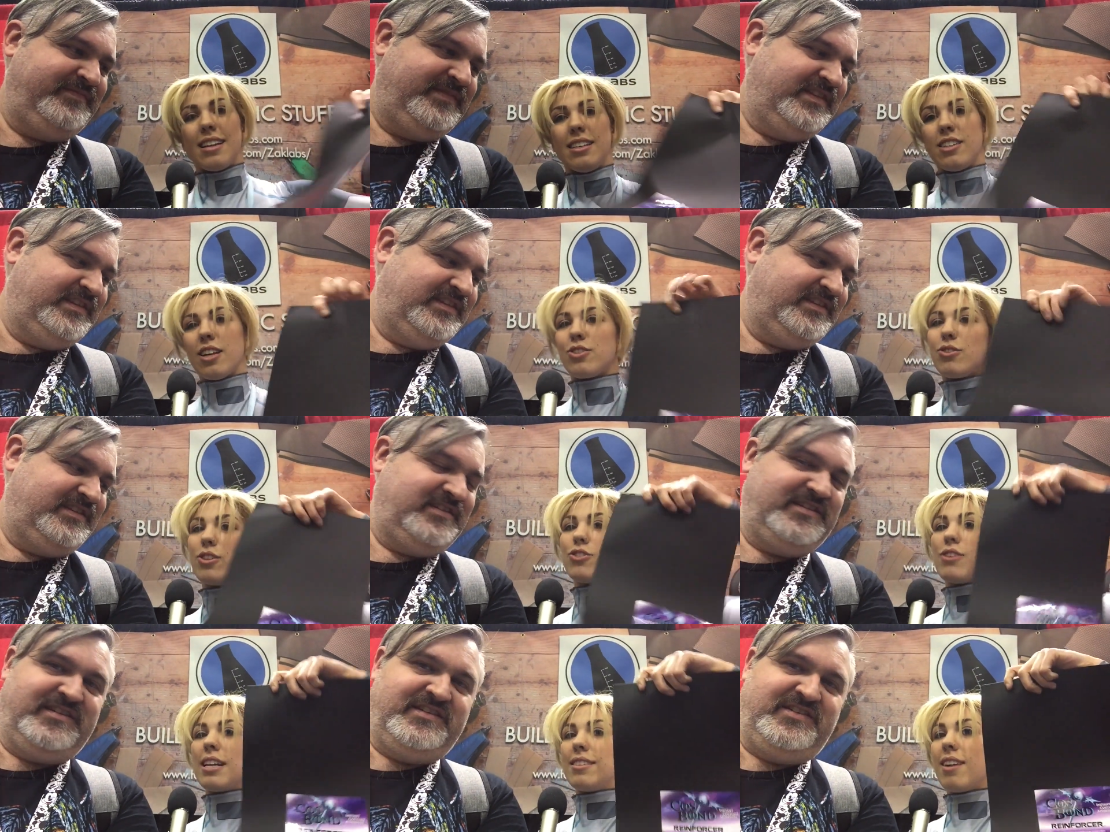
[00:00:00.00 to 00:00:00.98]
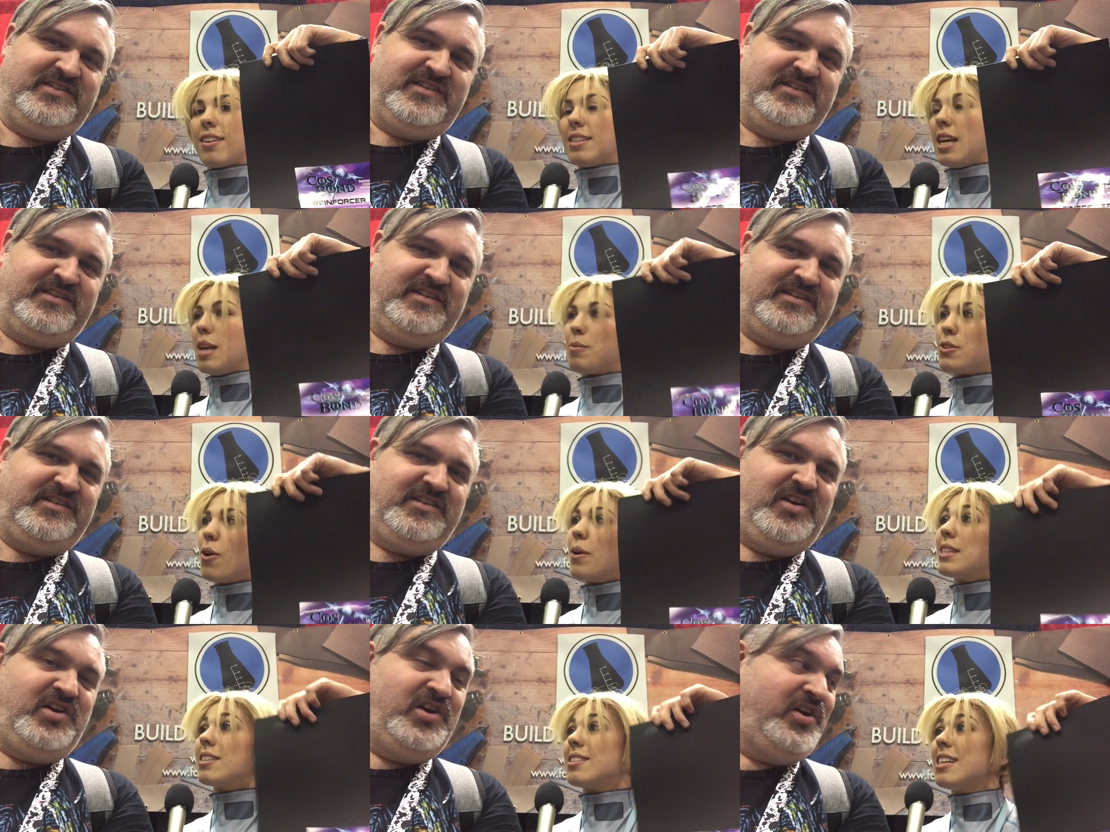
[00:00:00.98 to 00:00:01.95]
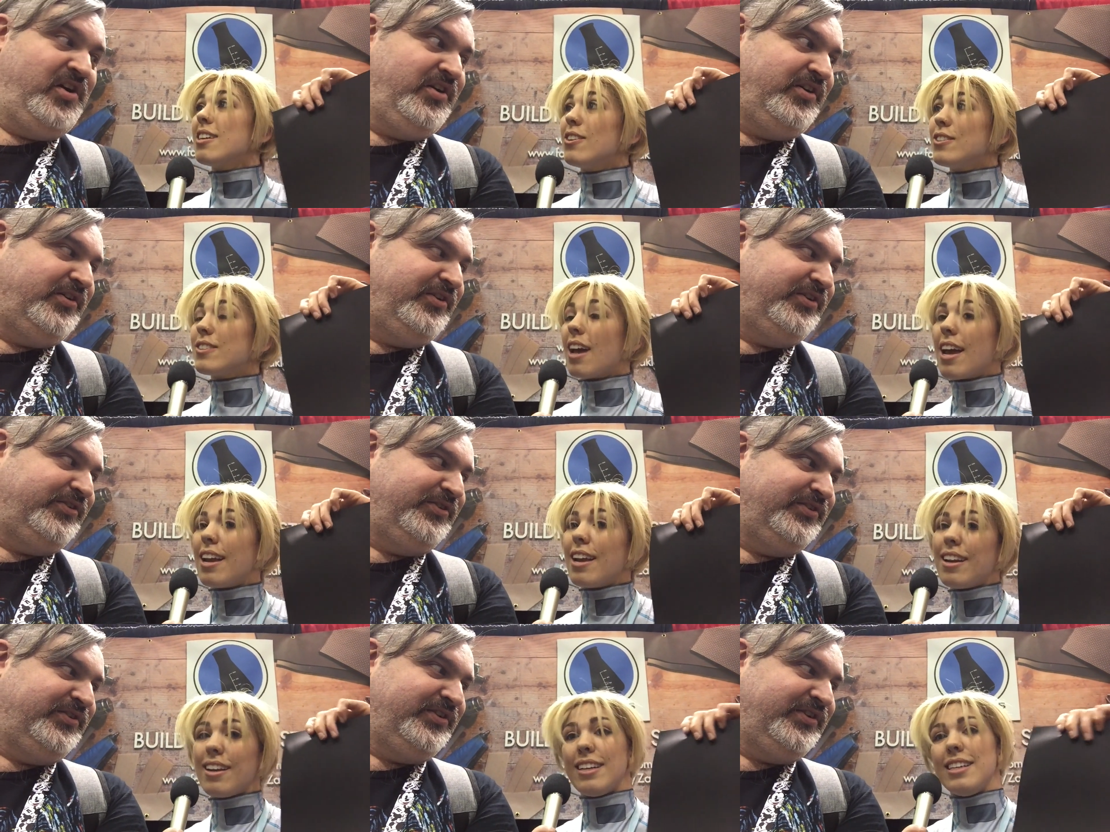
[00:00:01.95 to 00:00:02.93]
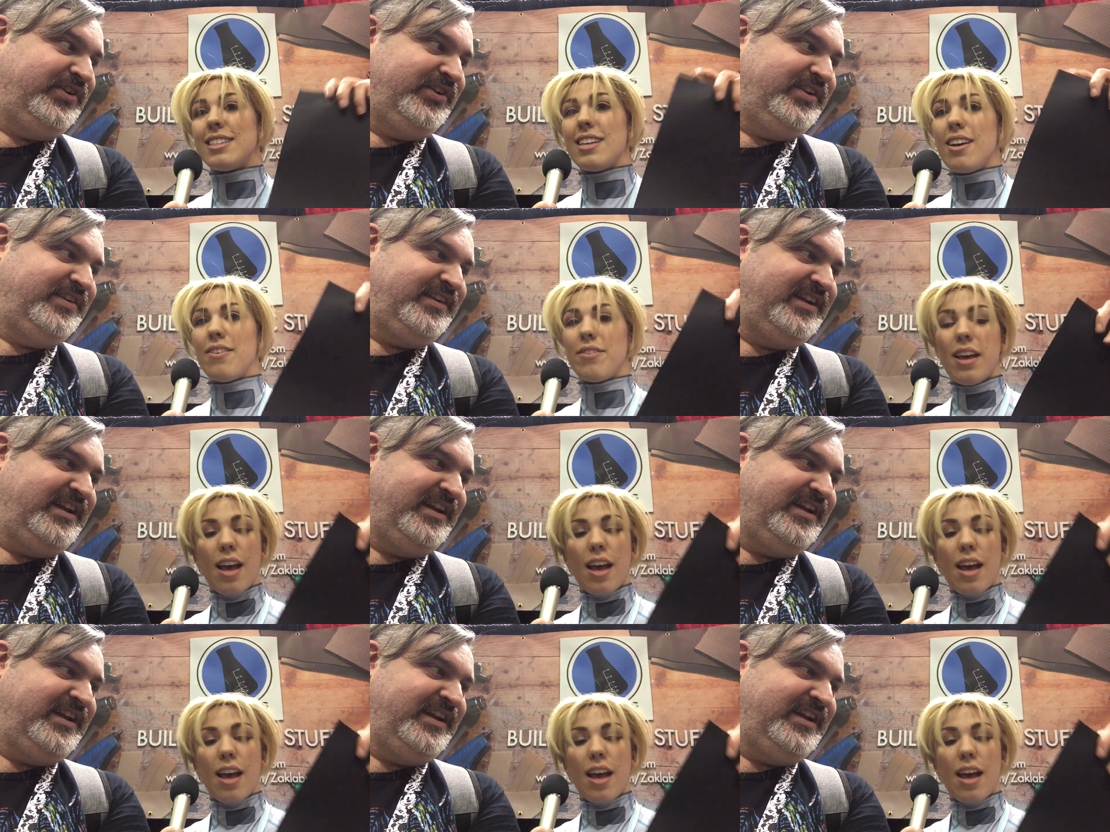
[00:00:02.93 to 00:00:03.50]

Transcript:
Speaker 1: an industrial strength duct tape. So it's oh. a single-sided adhesive